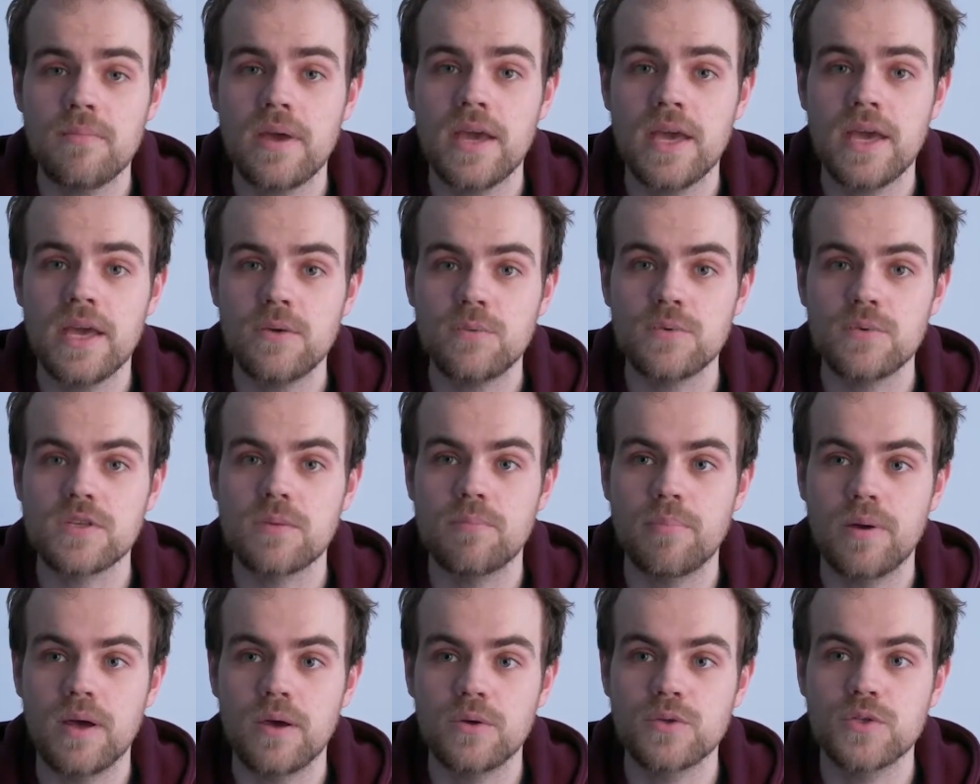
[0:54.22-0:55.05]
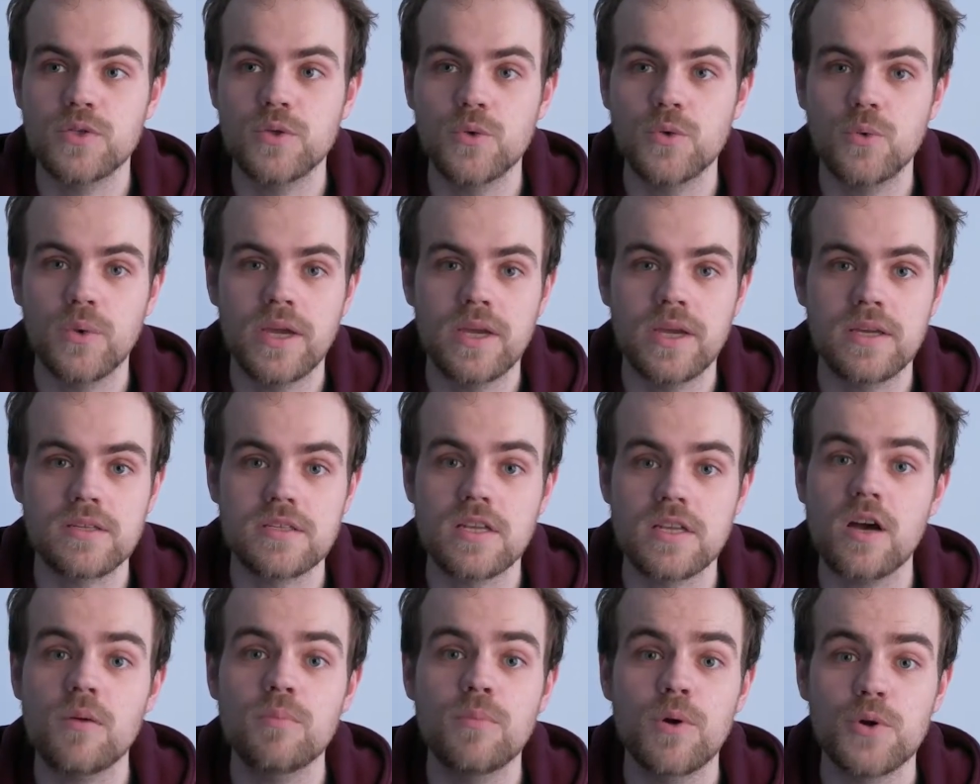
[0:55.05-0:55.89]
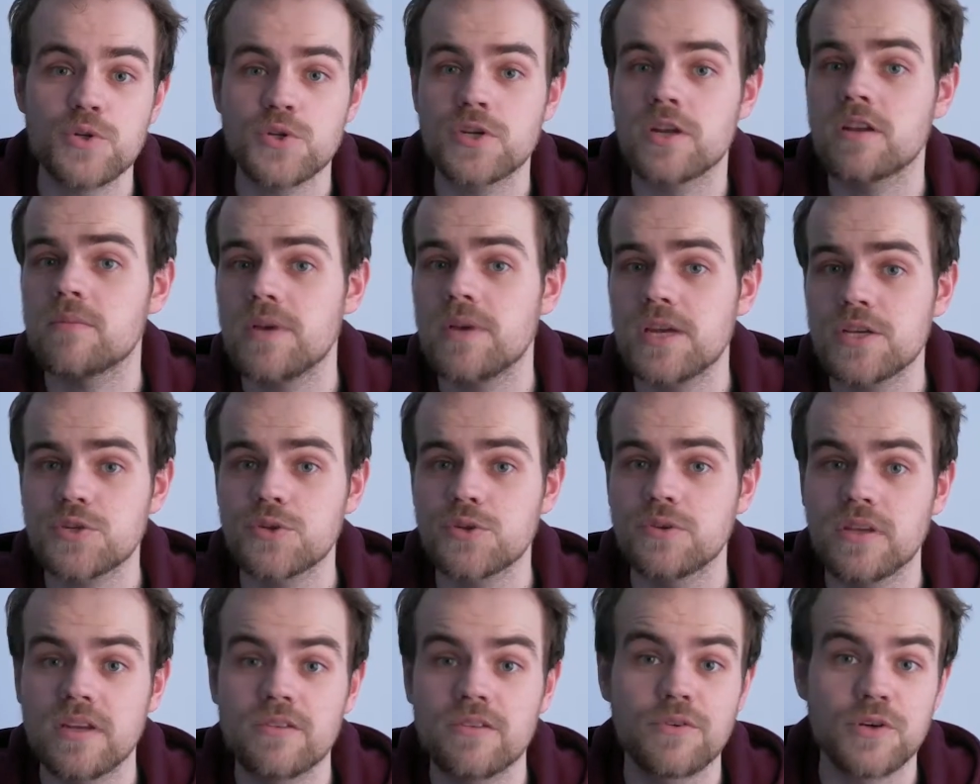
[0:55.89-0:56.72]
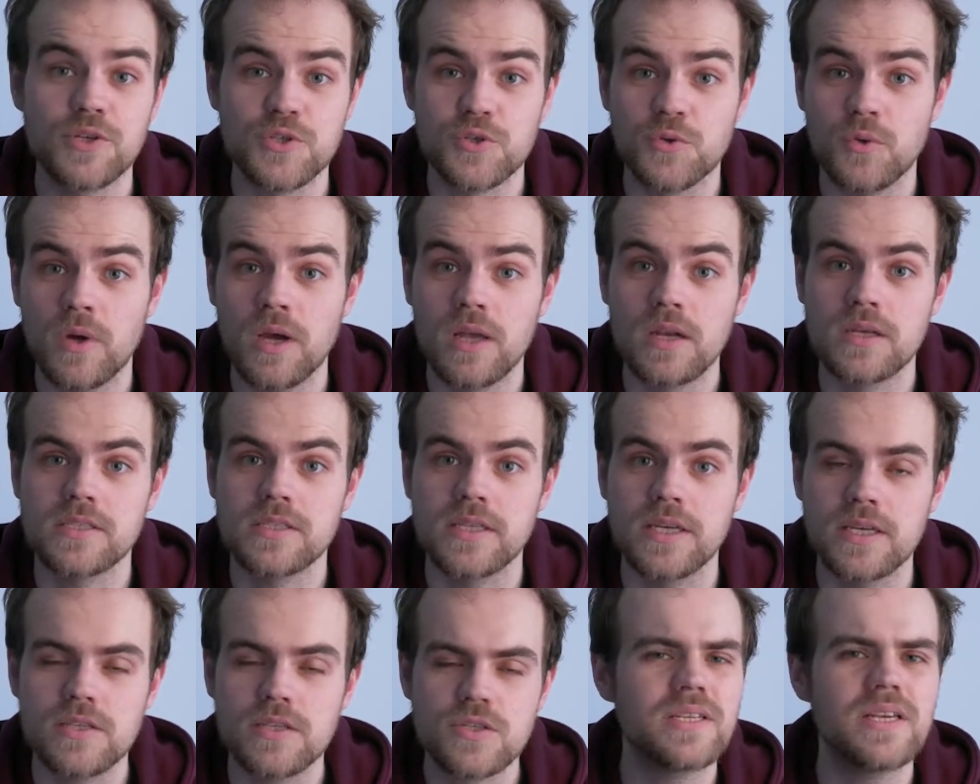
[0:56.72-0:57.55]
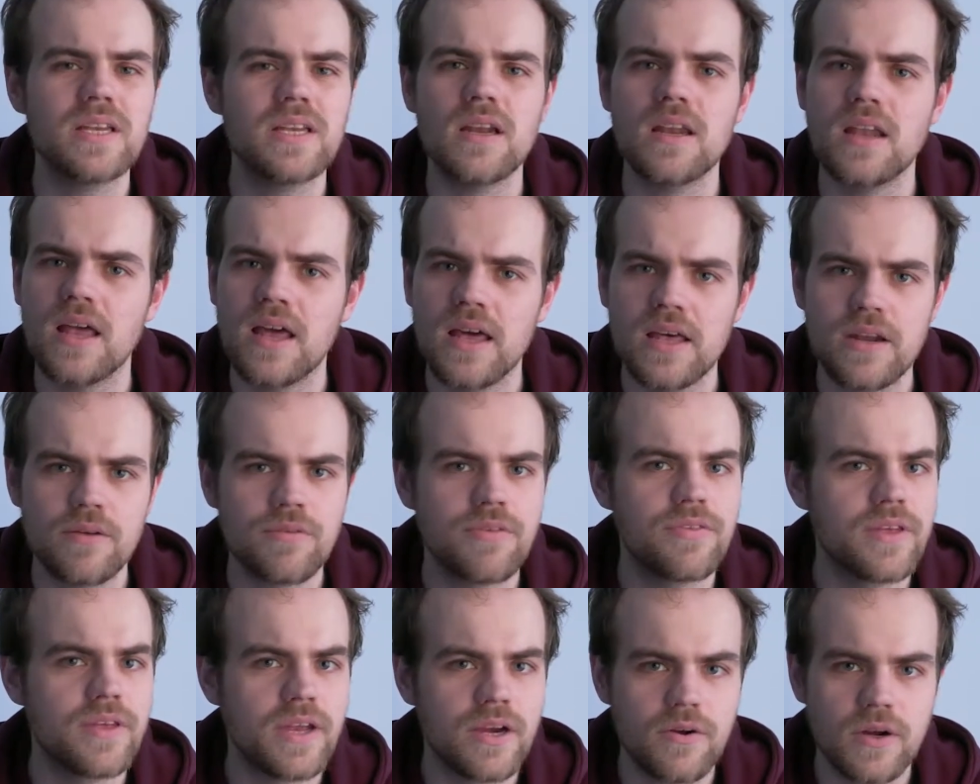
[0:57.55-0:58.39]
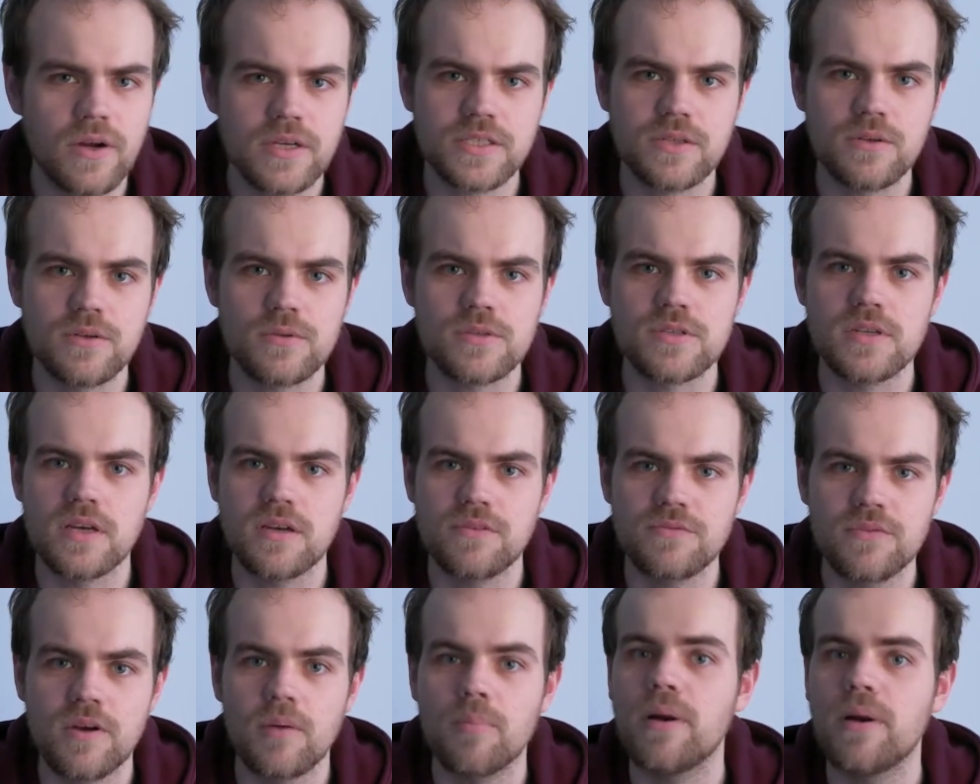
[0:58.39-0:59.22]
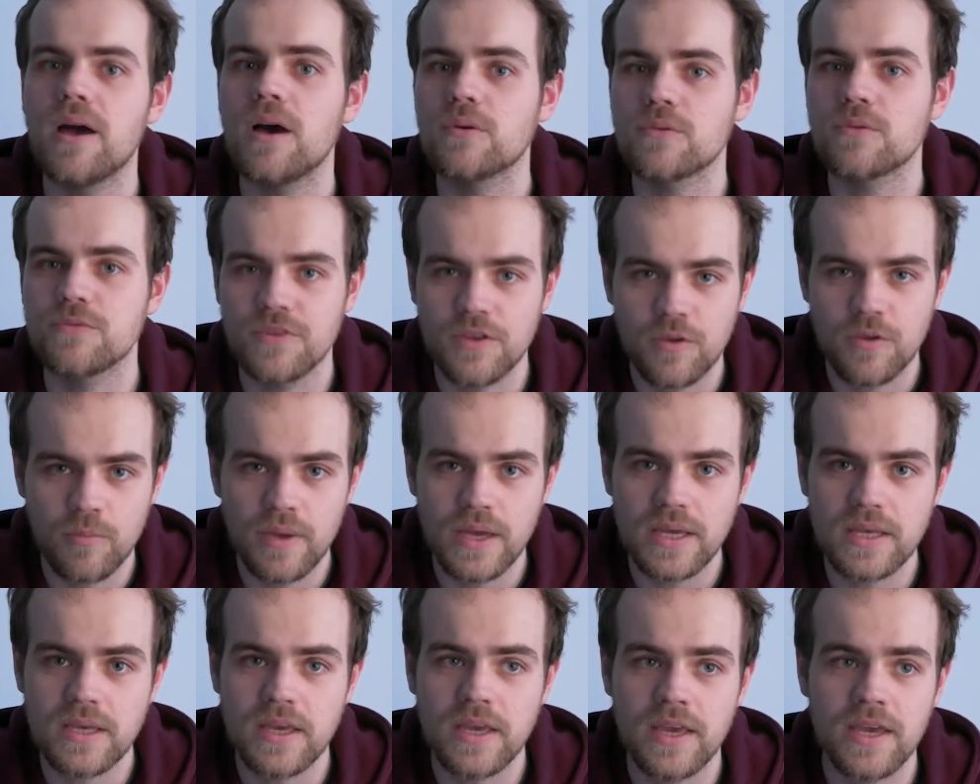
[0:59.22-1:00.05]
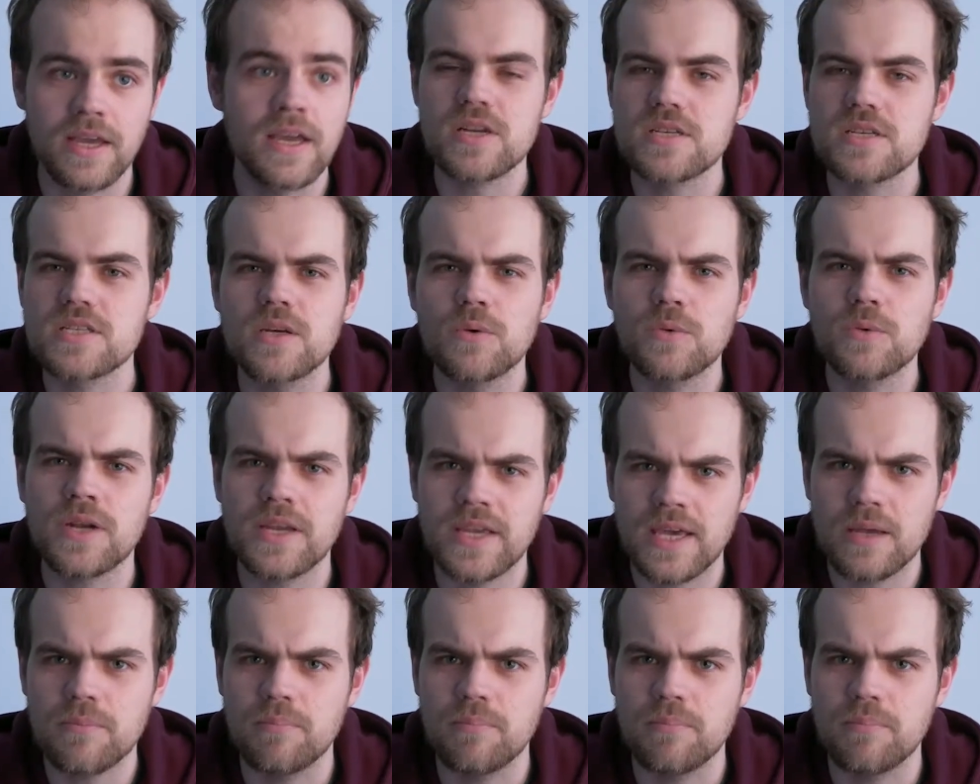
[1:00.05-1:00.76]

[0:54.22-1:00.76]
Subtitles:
MA was about doing stop motion animation in virtual reality. I did a lot of theoretical stuff about filmmaking, but I still want to